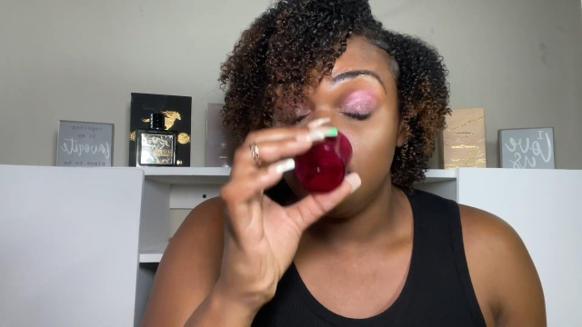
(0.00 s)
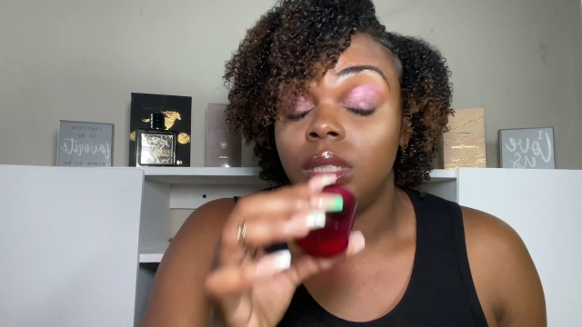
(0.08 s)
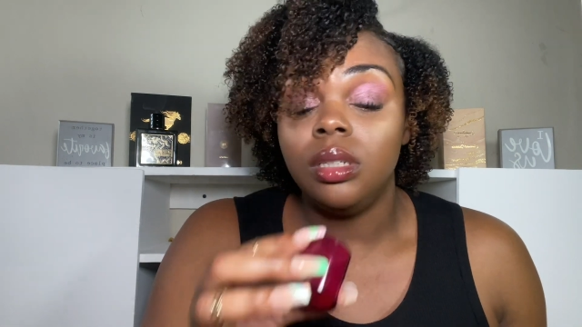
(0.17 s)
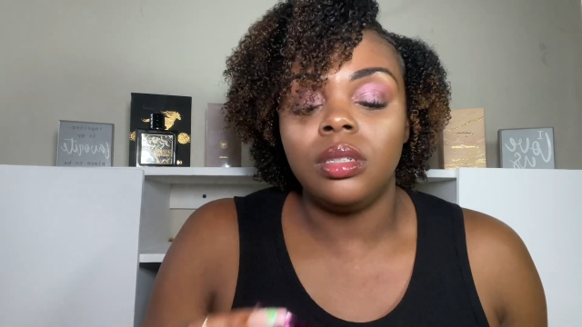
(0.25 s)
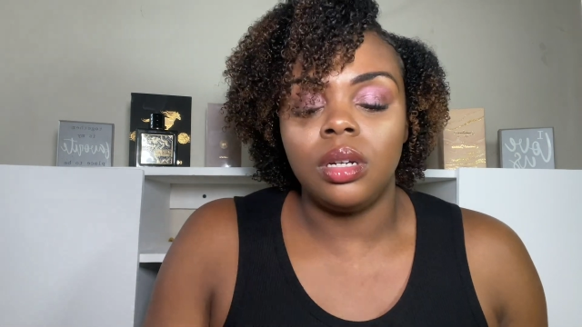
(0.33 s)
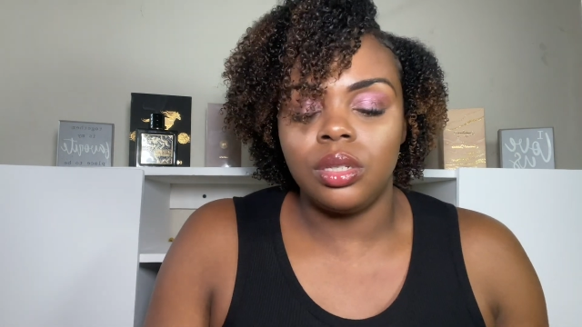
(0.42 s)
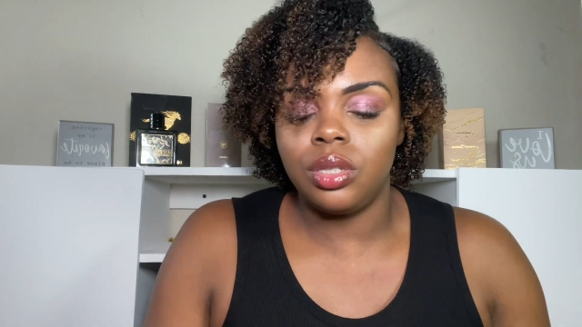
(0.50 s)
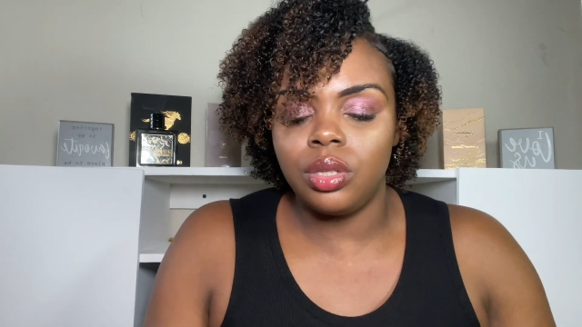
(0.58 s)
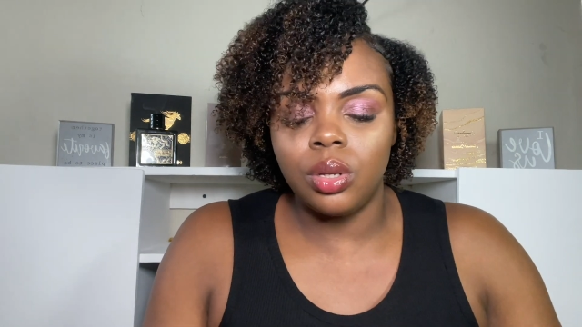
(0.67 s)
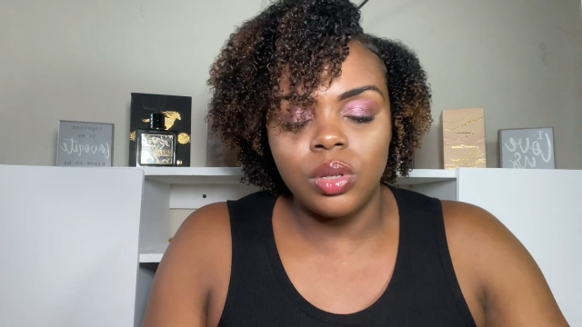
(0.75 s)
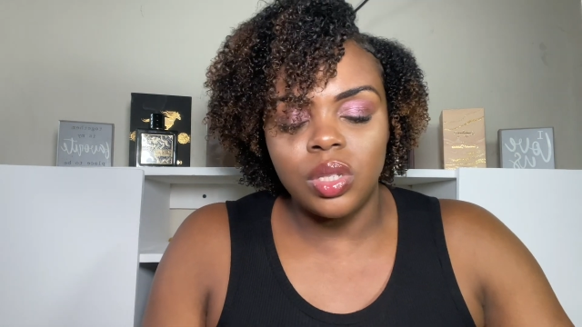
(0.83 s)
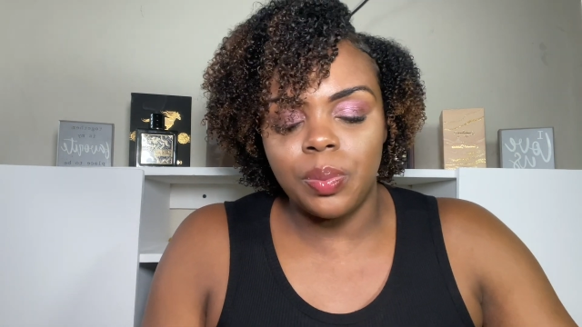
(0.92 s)
These are
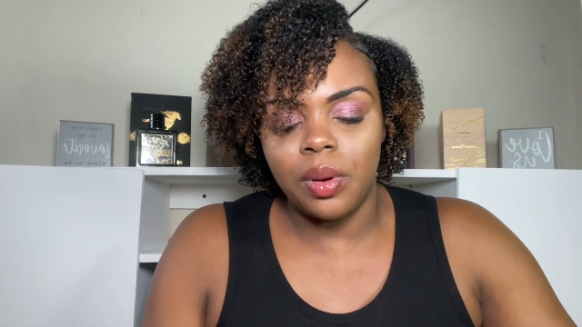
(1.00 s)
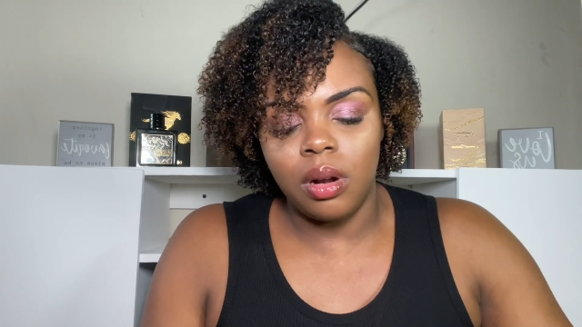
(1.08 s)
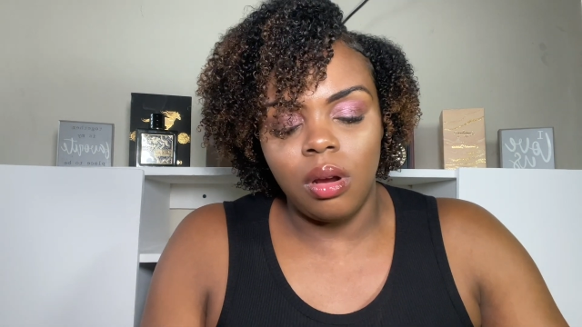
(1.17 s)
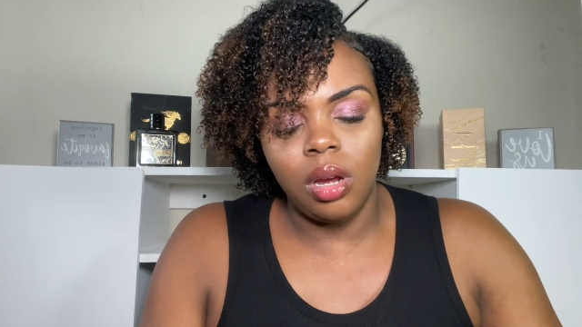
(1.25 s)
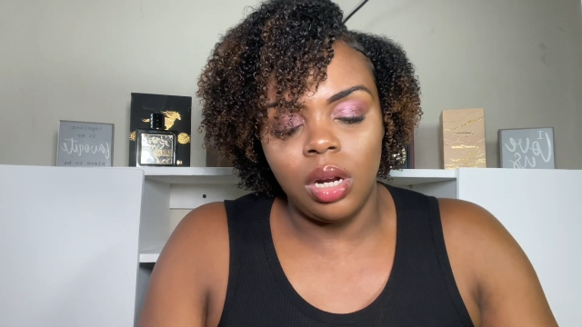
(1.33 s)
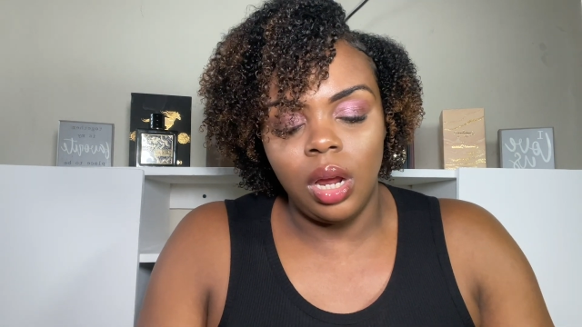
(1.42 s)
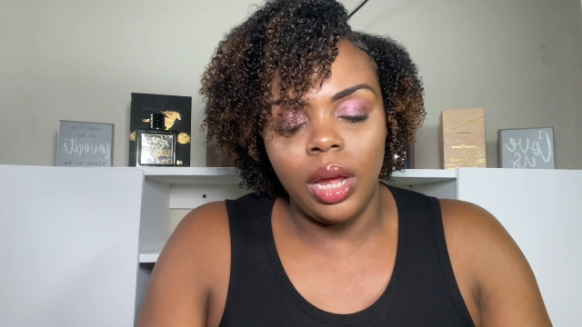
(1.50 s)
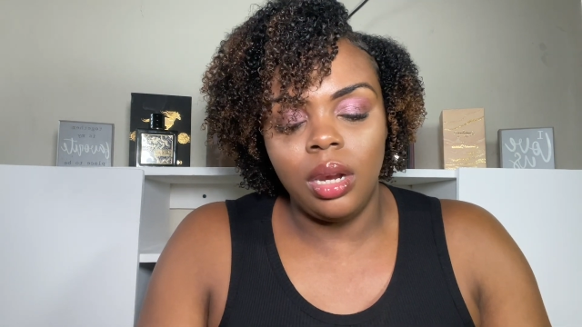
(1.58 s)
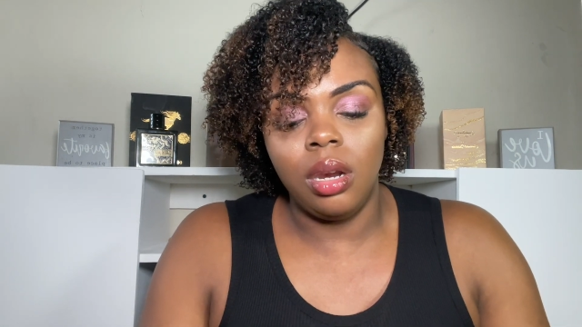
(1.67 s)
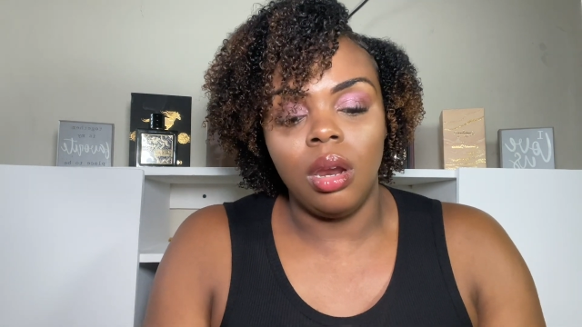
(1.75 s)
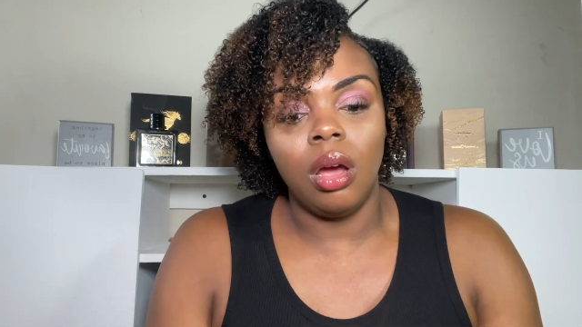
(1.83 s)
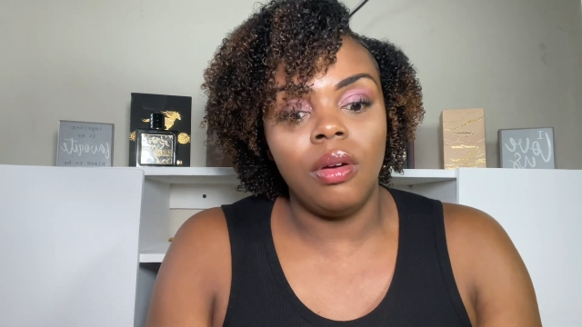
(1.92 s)
so spot on. I
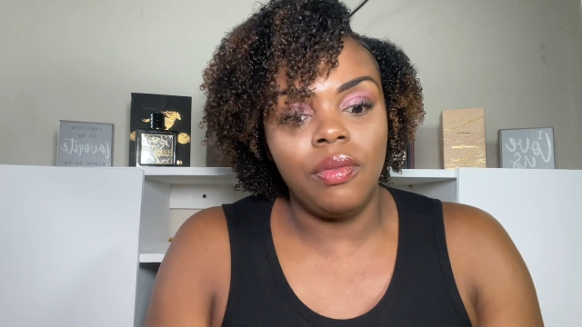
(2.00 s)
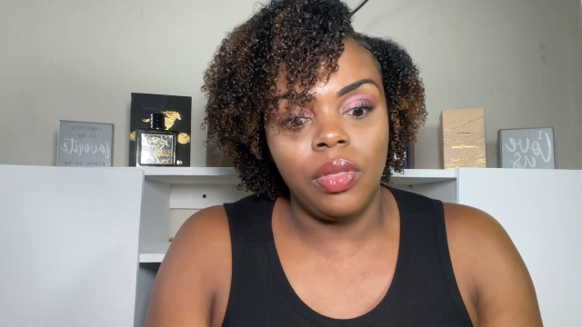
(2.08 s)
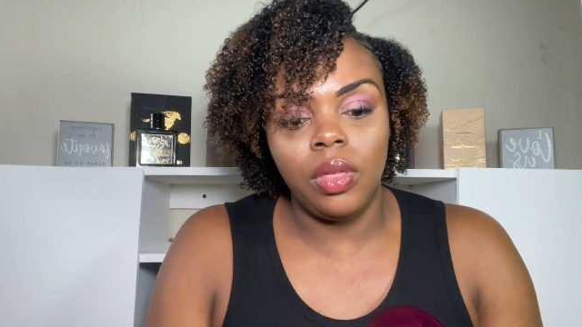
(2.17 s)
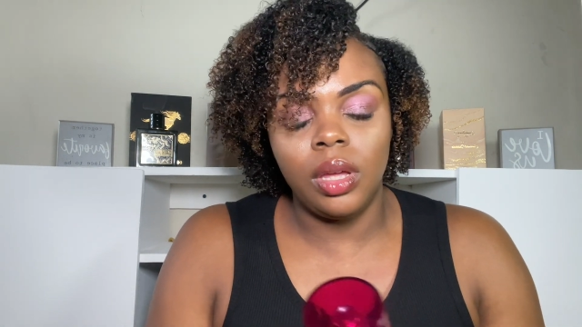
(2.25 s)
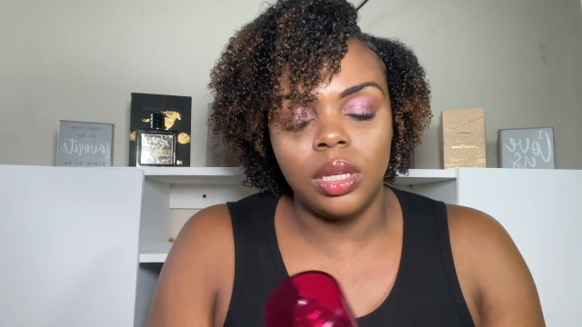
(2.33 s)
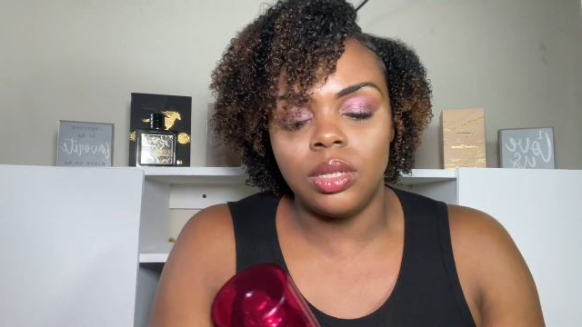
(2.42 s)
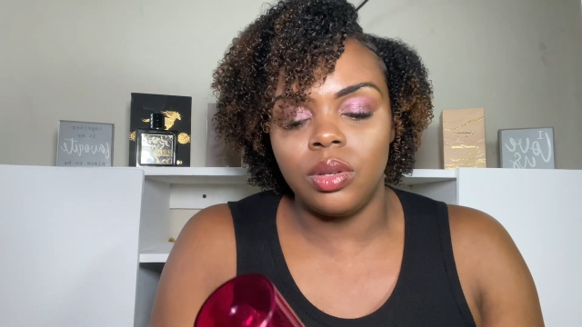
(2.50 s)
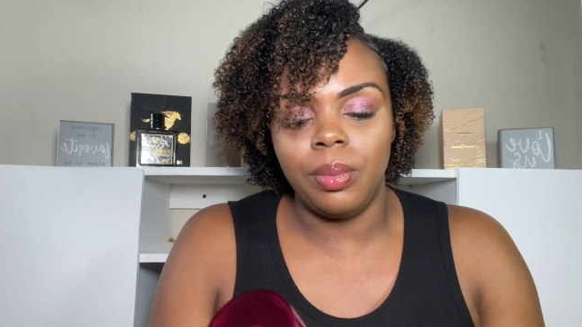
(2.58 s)
love this.